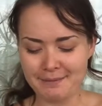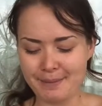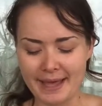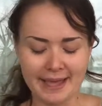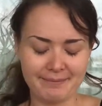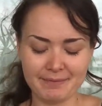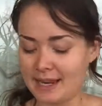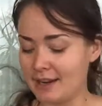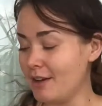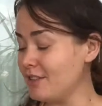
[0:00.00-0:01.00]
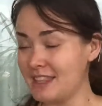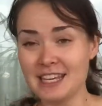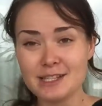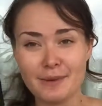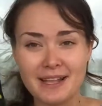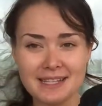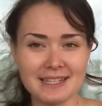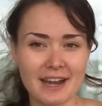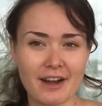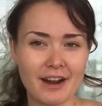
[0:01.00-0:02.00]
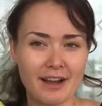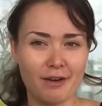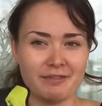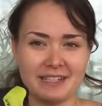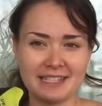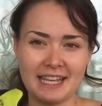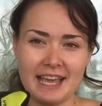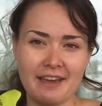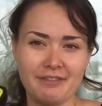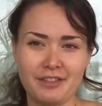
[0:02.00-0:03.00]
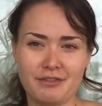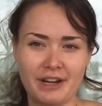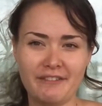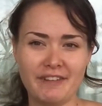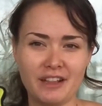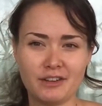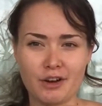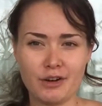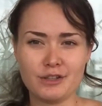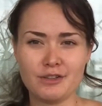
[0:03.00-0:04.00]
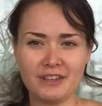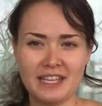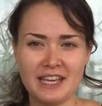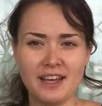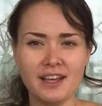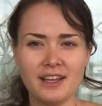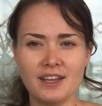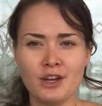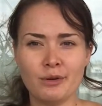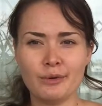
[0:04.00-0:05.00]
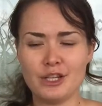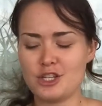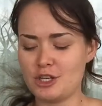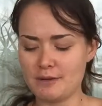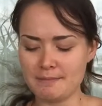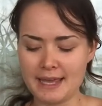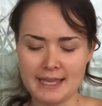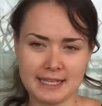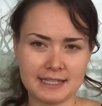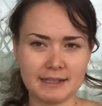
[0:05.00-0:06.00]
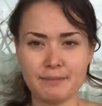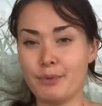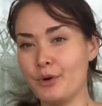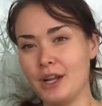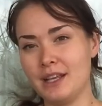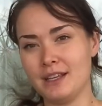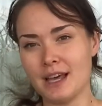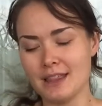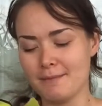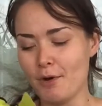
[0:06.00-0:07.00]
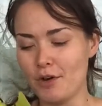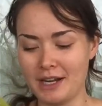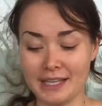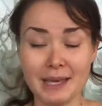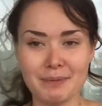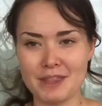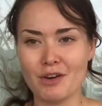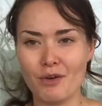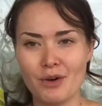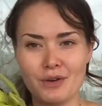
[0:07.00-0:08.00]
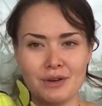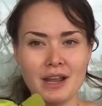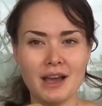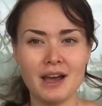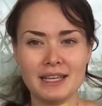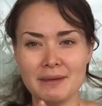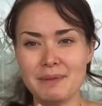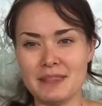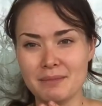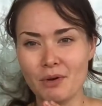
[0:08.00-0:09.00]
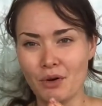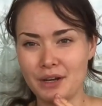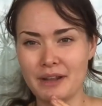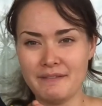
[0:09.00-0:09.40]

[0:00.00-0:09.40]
But these ones, they obviously have three Velcros over here, which make putting them on and keeping them on